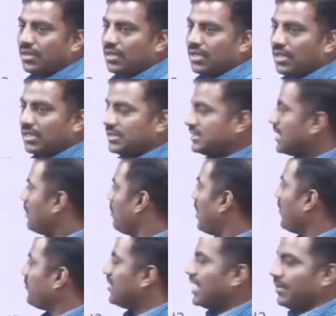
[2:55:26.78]
some
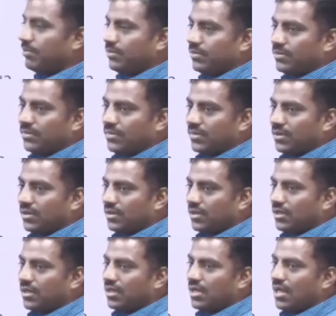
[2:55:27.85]
of them
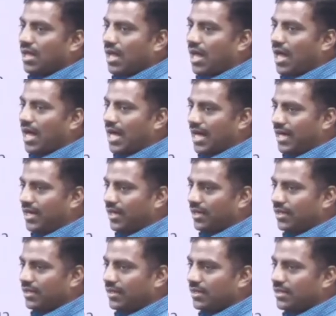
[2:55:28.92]
are
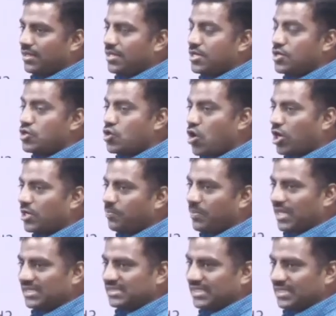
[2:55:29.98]
not
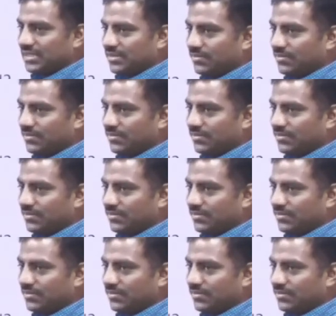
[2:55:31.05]
pleasant.